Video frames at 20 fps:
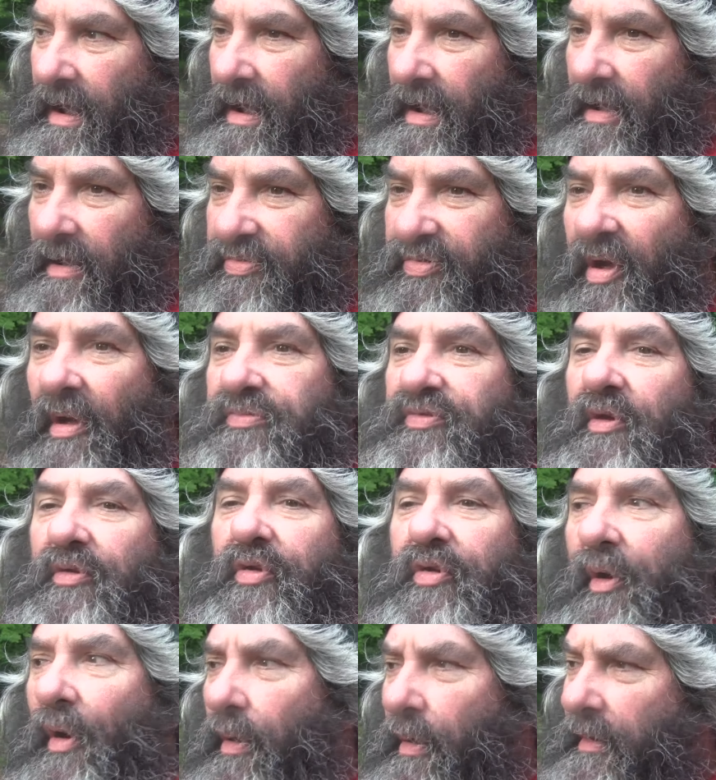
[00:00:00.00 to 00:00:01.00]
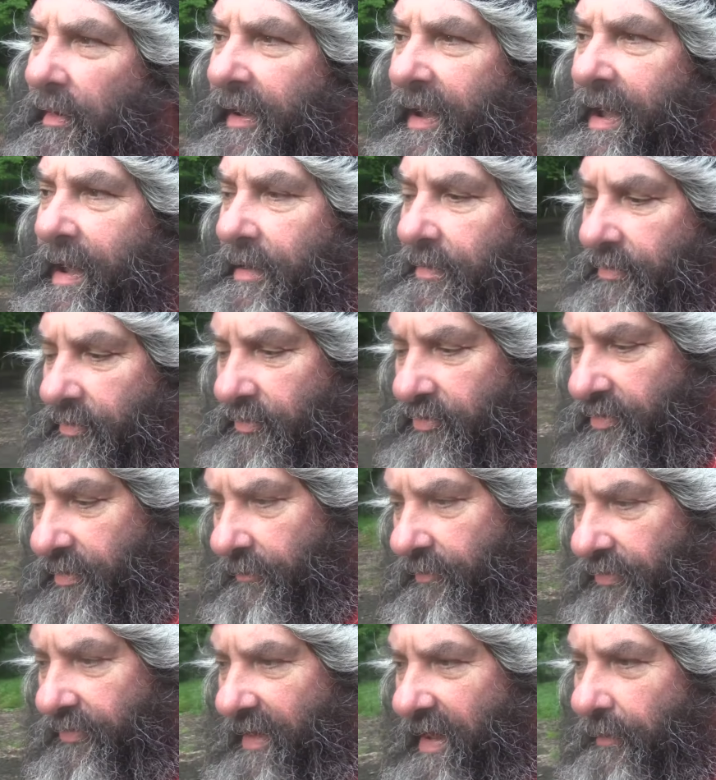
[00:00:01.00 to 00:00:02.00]
a touchy story, and she
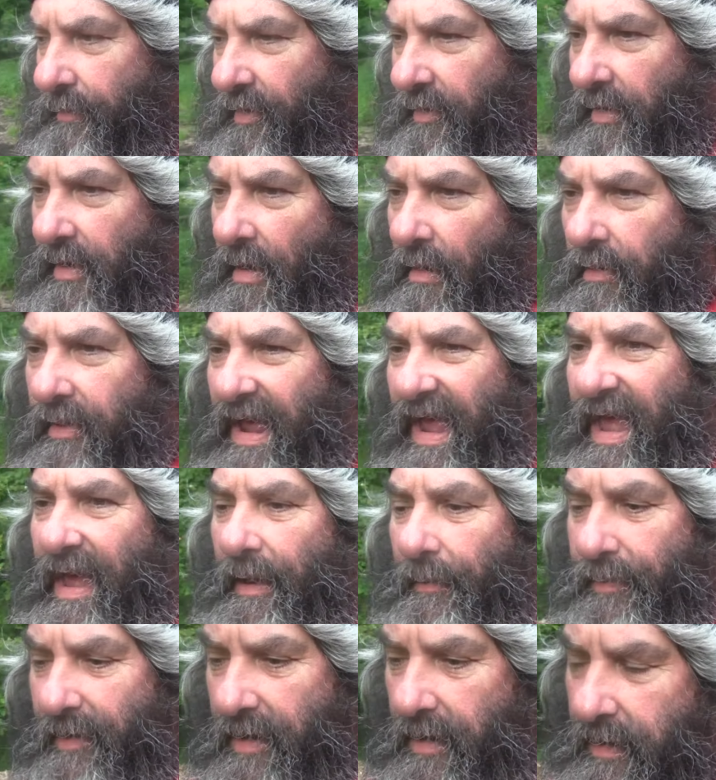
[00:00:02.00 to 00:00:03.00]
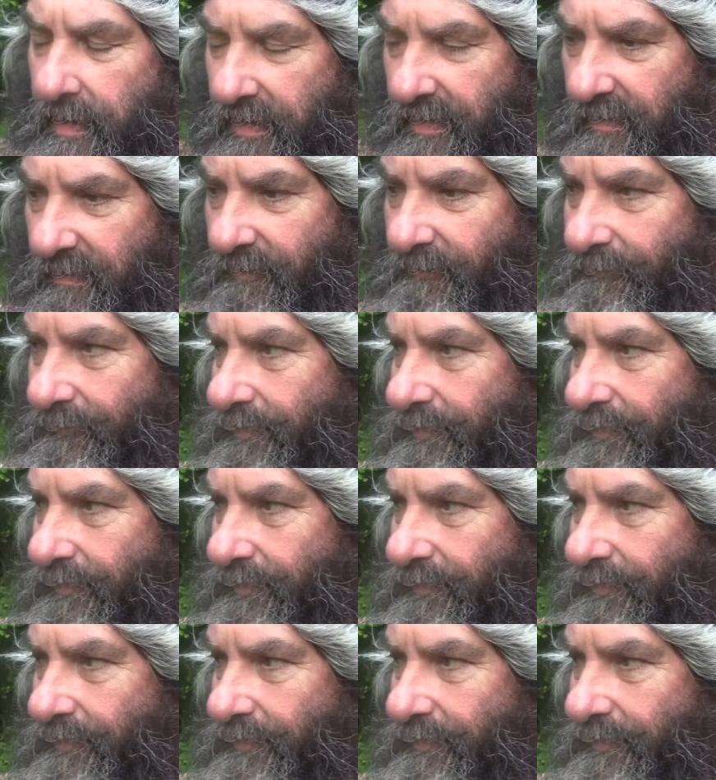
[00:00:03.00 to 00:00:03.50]
was able to go to heaven, and